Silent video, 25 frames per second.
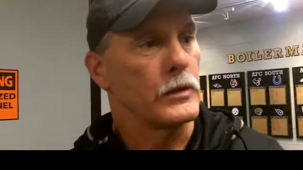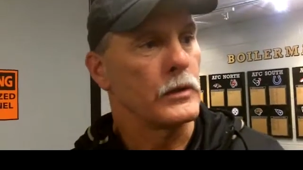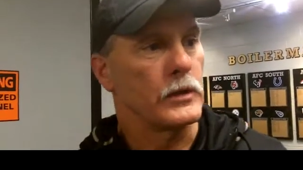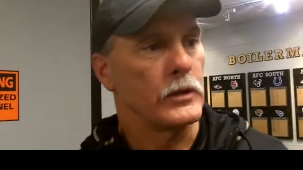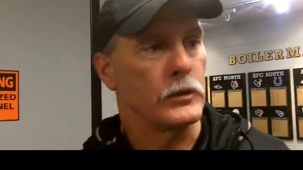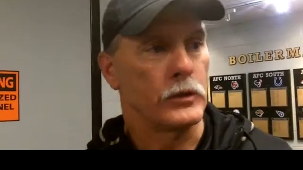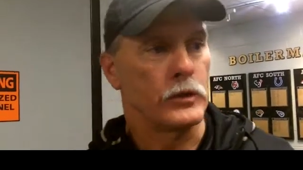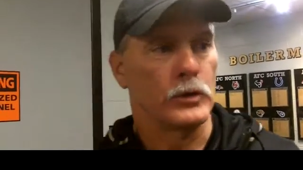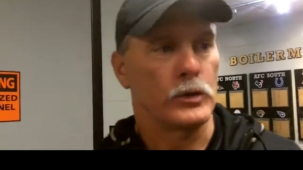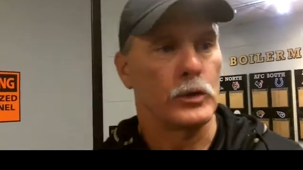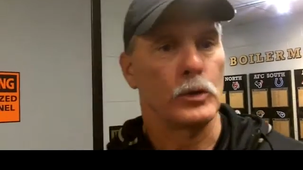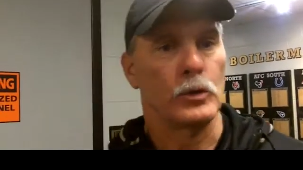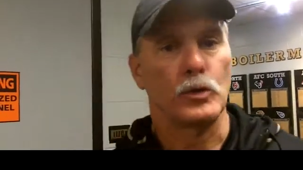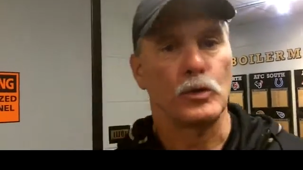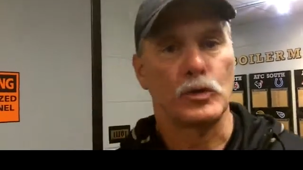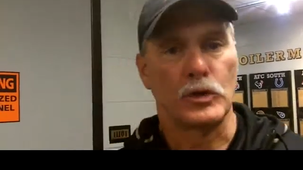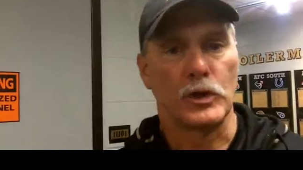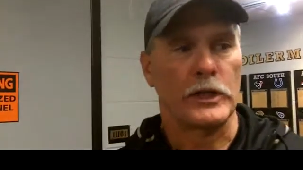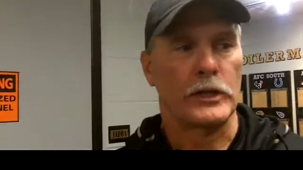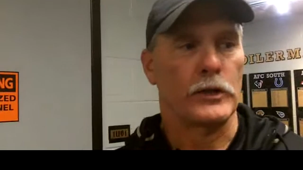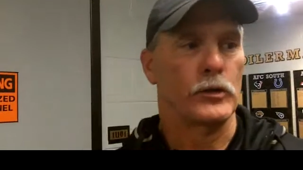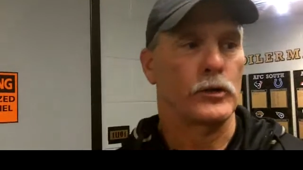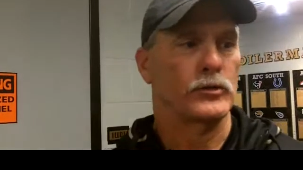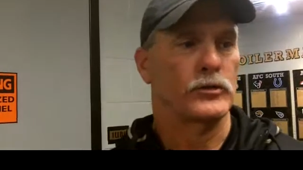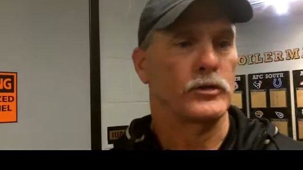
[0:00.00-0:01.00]
than the two
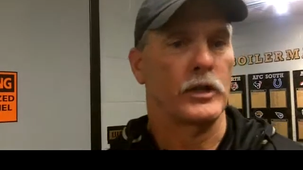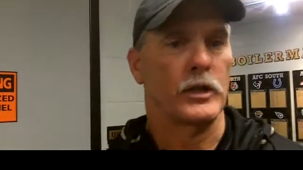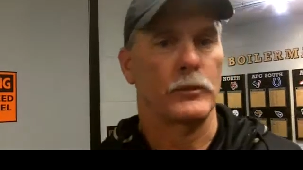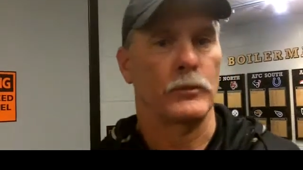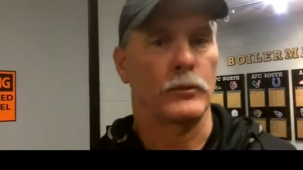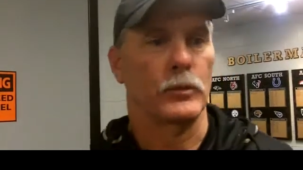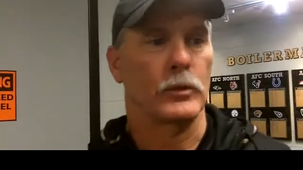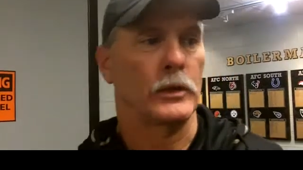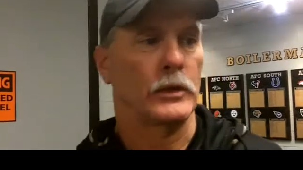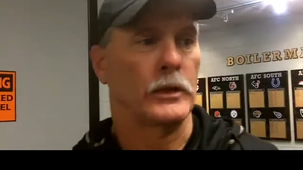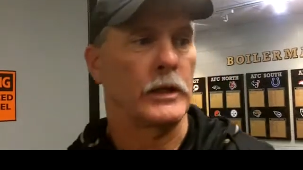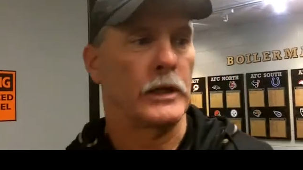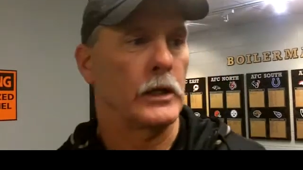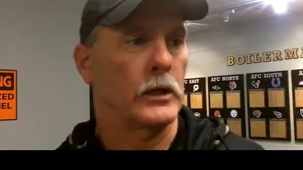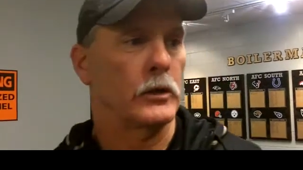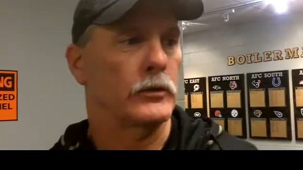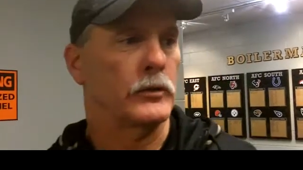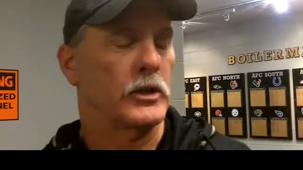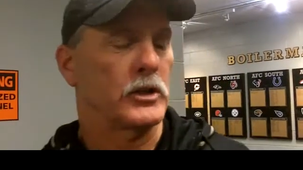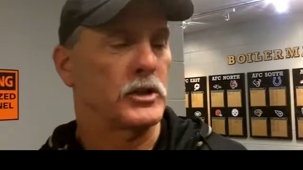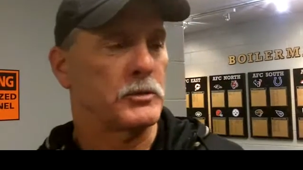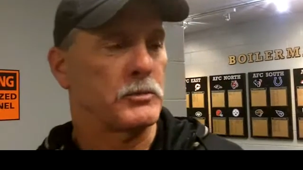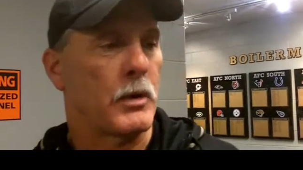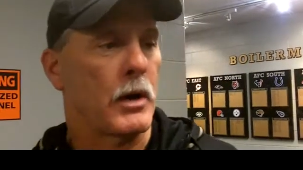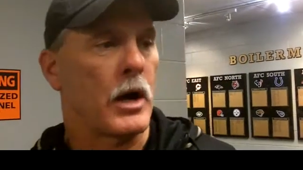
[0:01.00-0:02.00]
seniors that really held
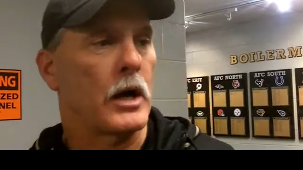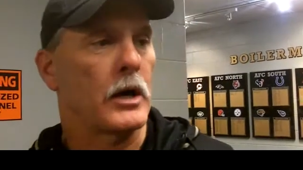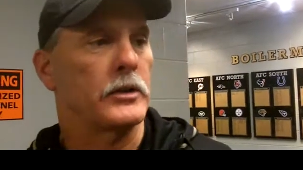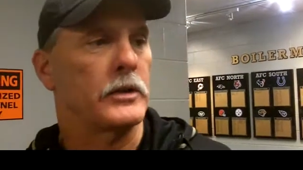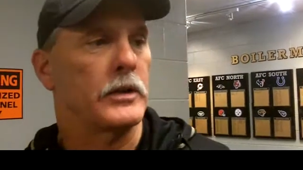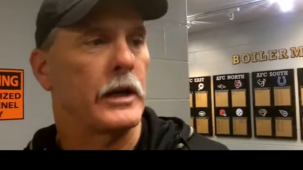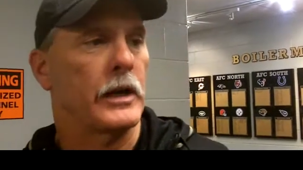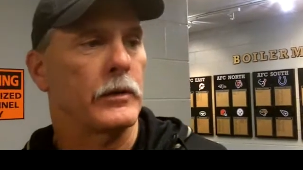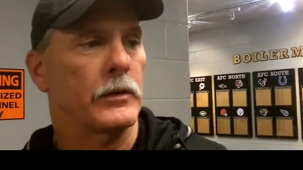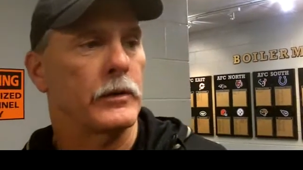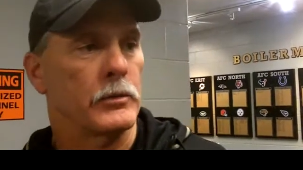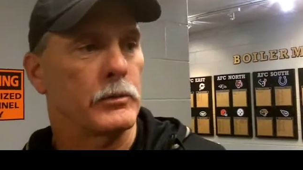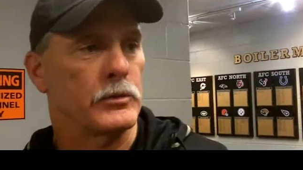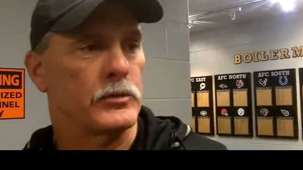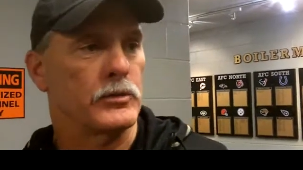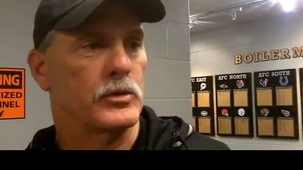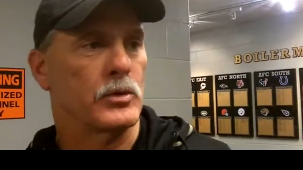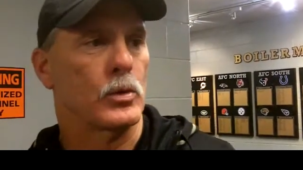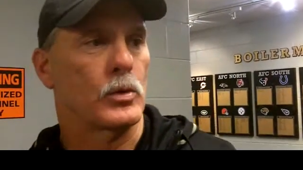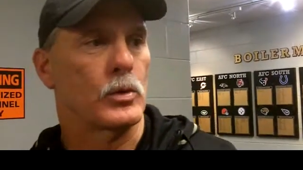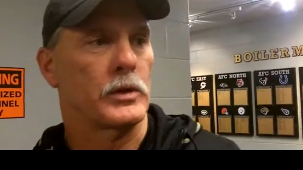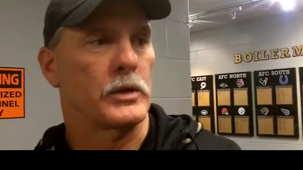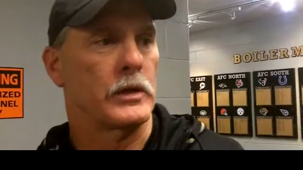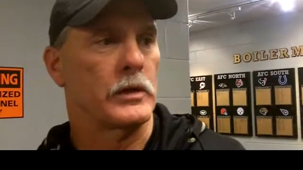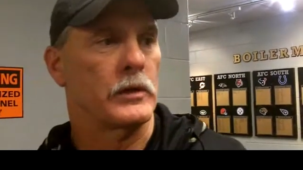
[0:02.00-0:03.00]
that spot down the
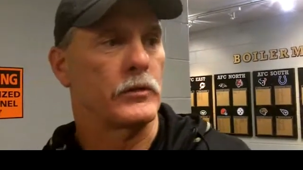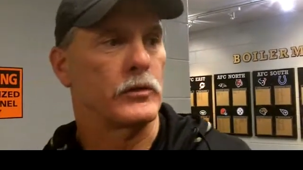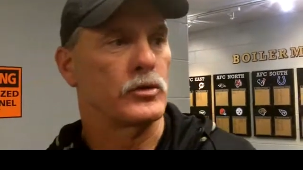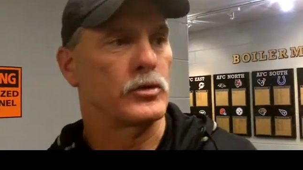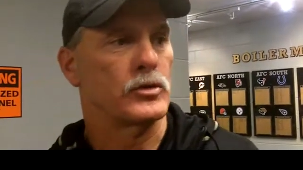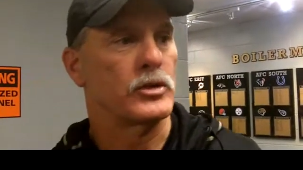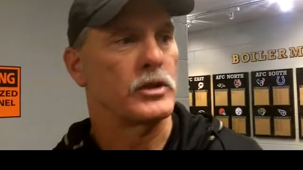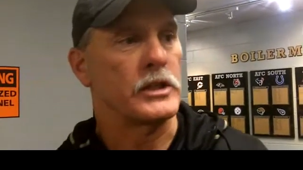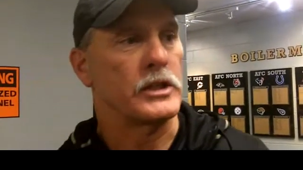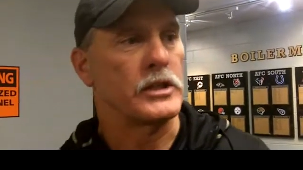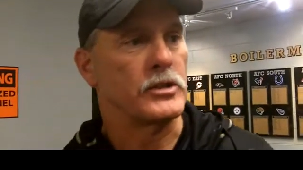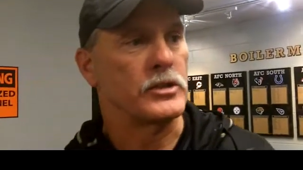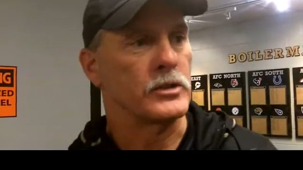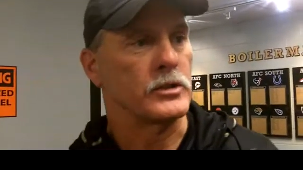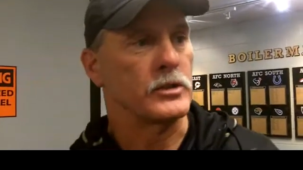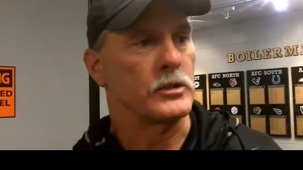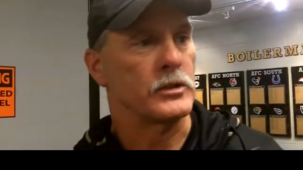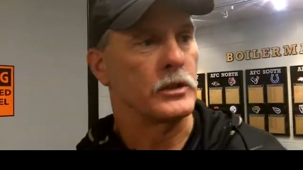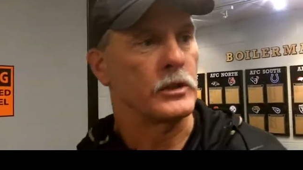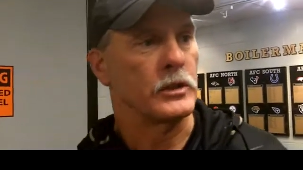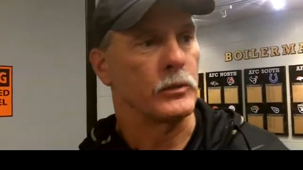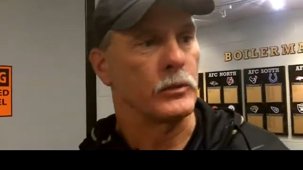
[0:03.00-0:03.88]
majority of the season.